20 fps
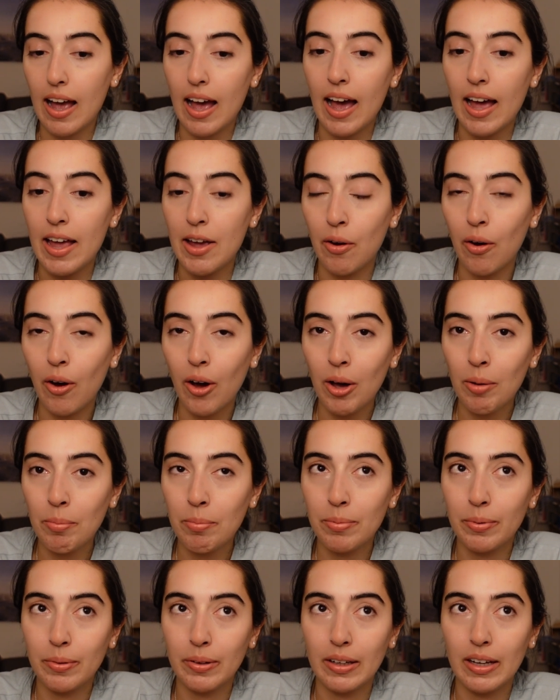I
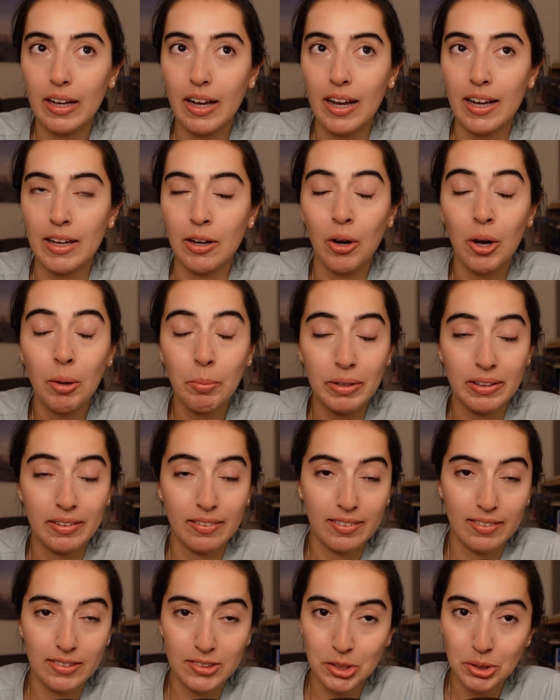hope
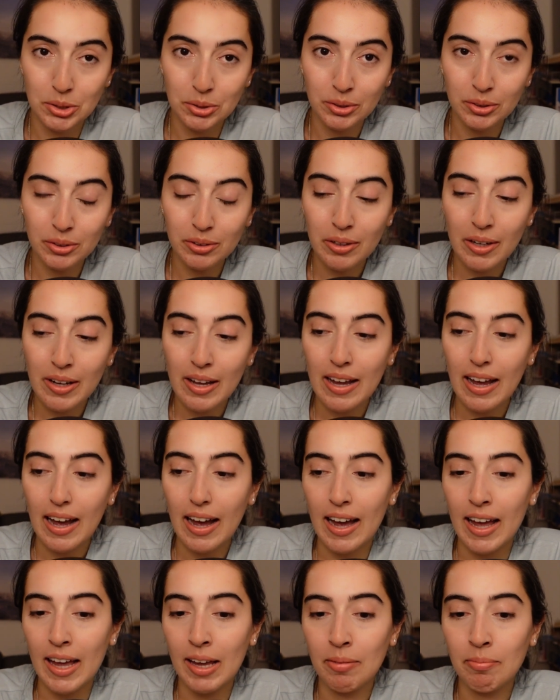it's true.
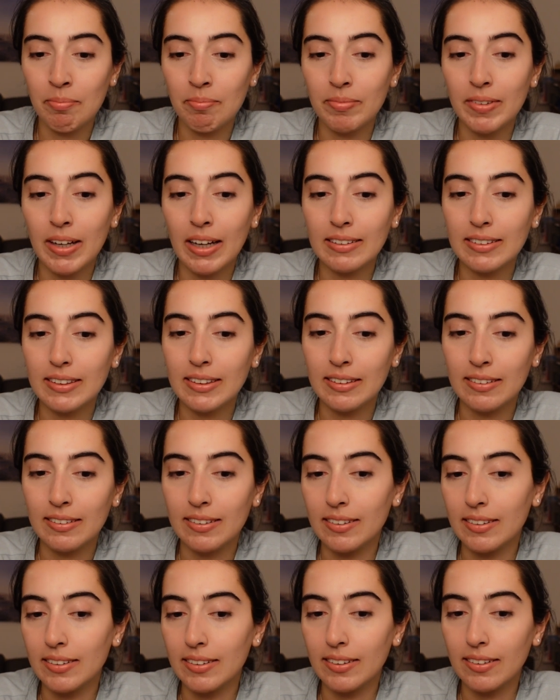I am not in
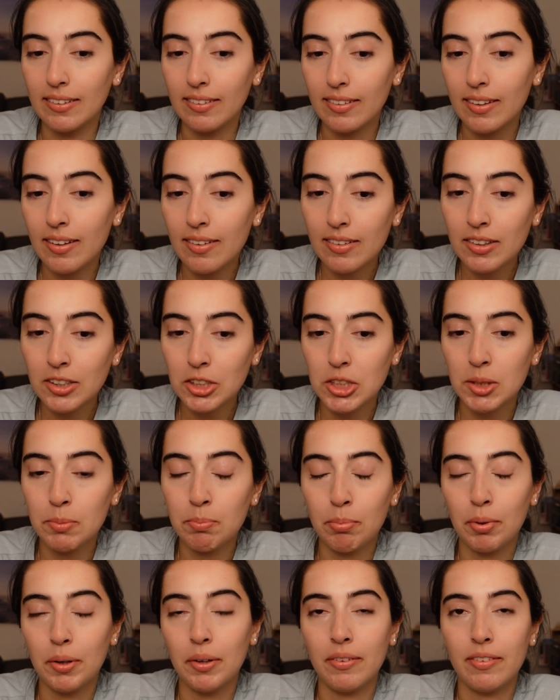the
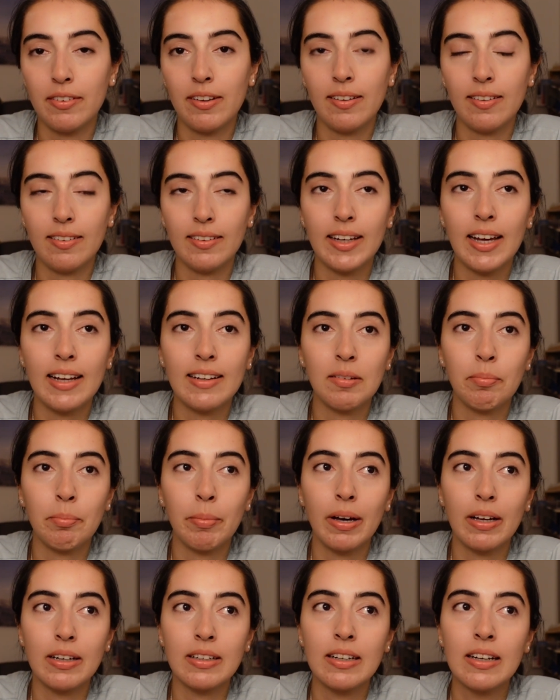citizenship process yet,
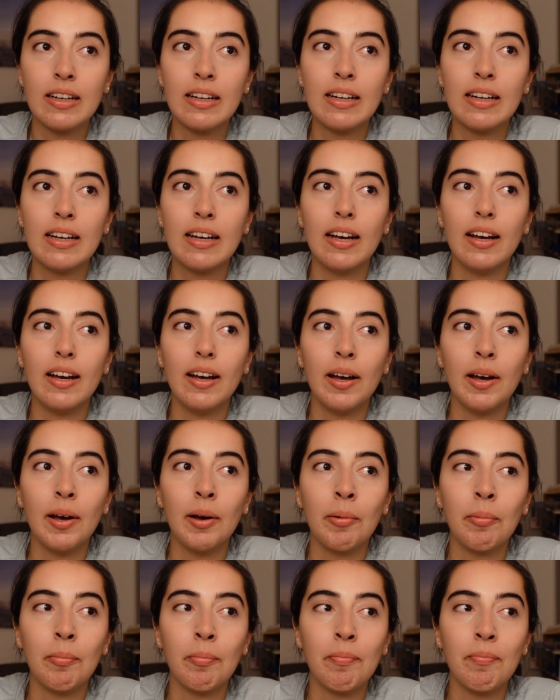but
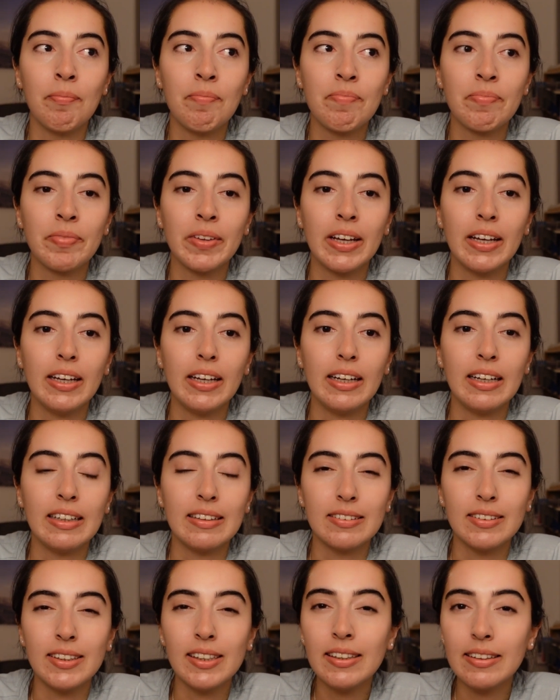
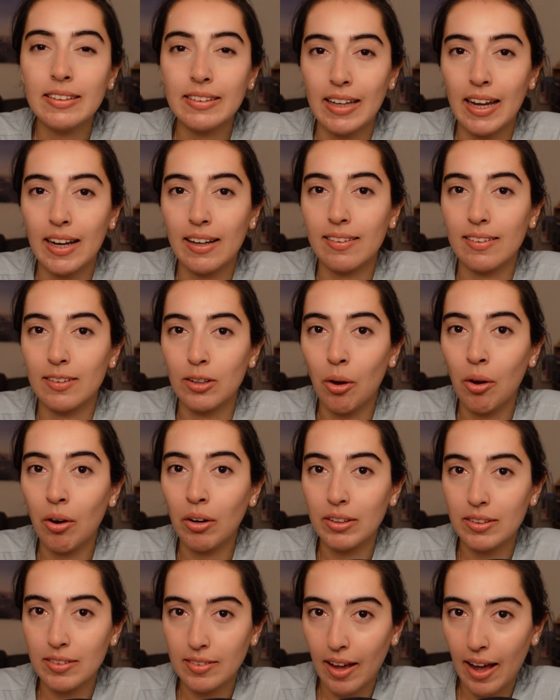it really takes
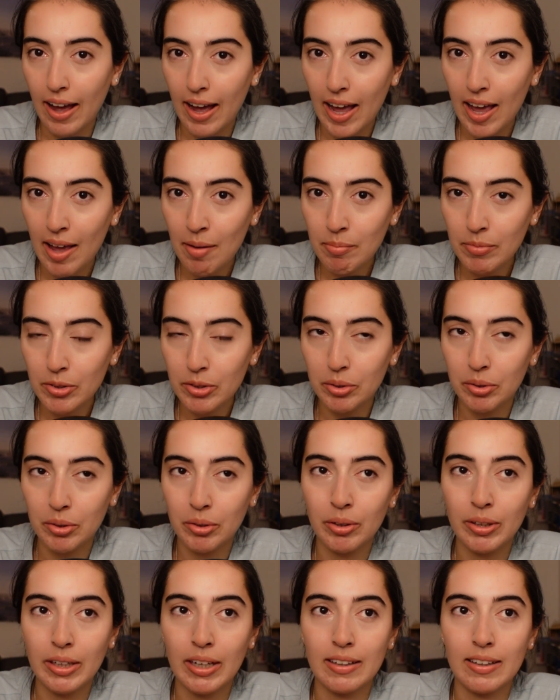long time
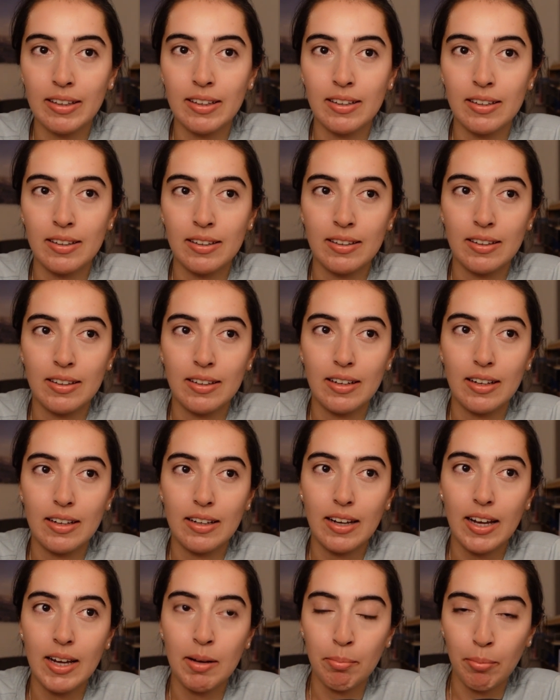to get an
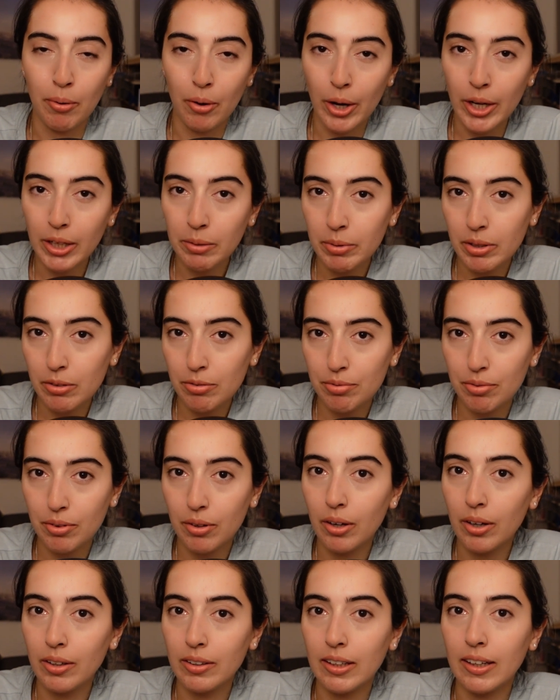appointment
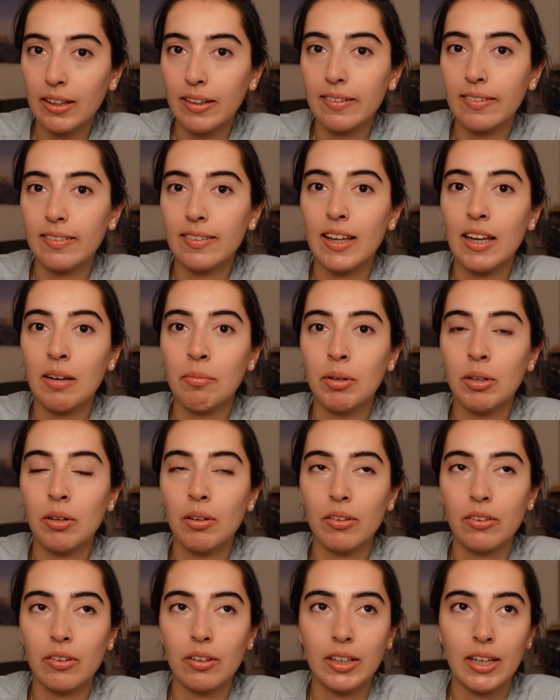for the exam and
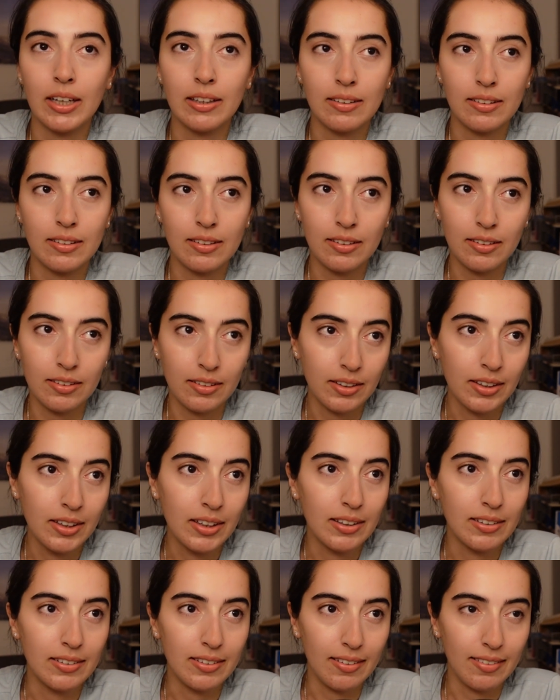also get the
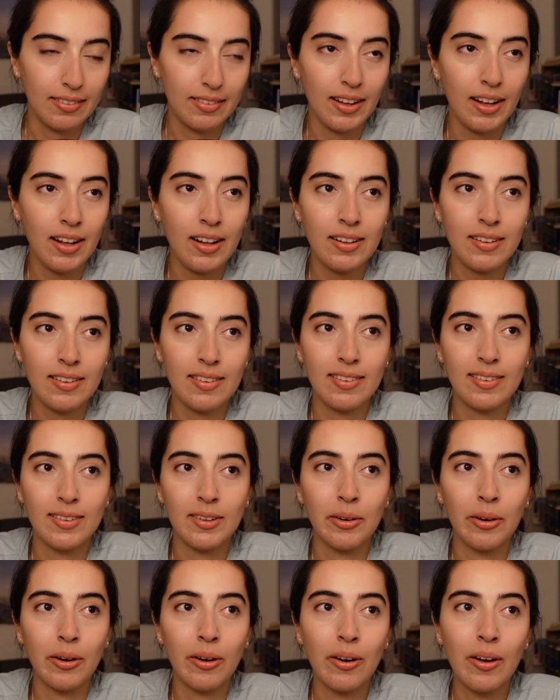results.
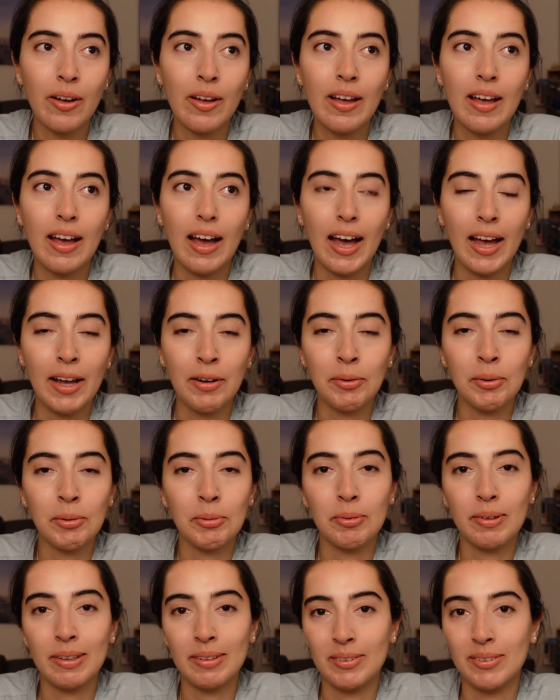So I don't
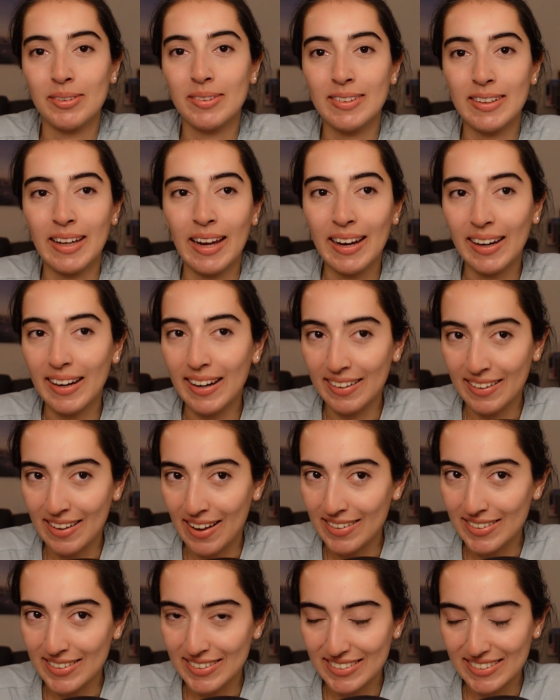want to take
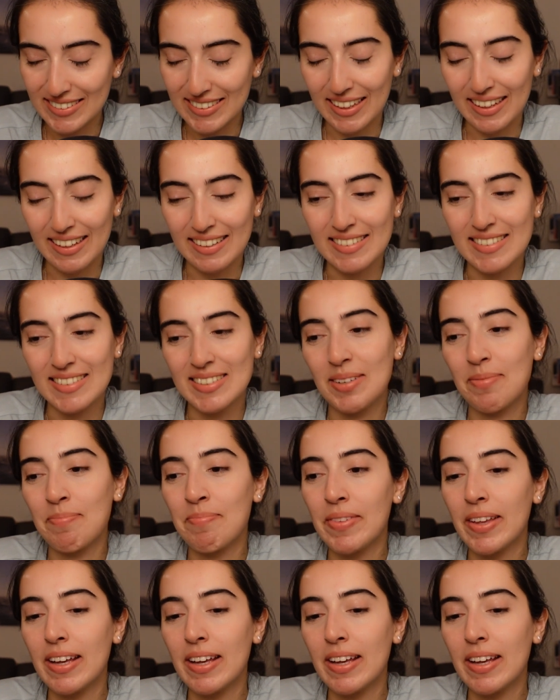another test.